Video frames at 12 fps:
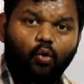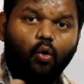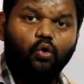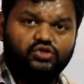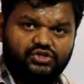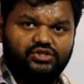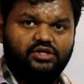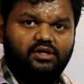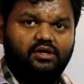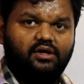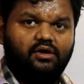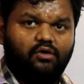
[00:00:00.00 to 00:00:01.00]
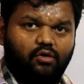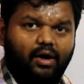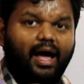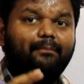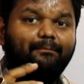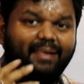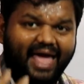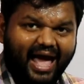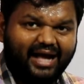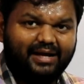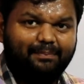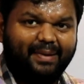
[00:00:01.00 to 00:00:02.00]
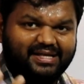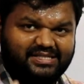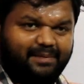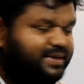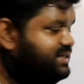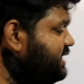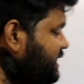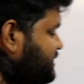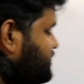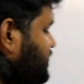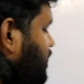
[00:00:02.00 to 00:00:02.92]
coats a black precipitate